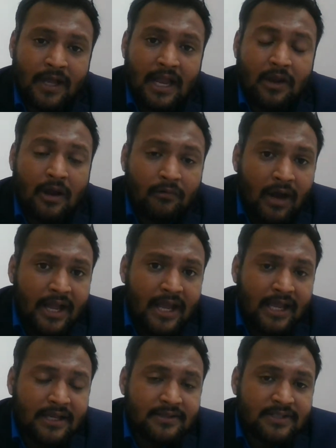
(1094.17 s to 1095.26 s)
and why
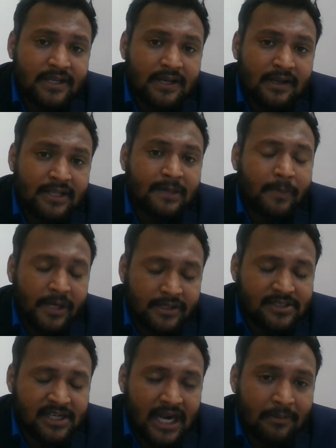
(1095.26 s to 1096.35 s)
I can say that murder
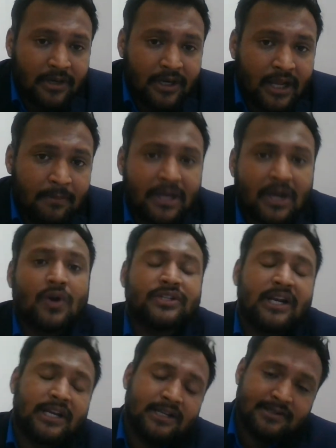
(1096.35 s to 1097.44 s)
is a crime in India
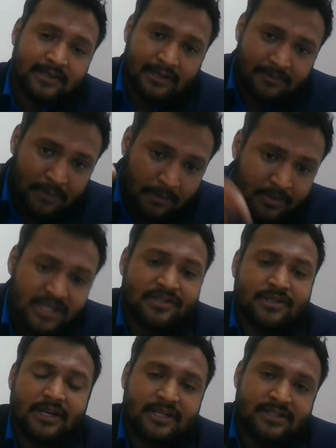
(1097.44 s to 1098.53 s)
because it is
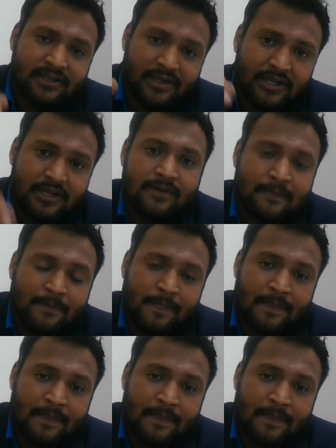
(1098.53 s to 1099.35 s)
published it is written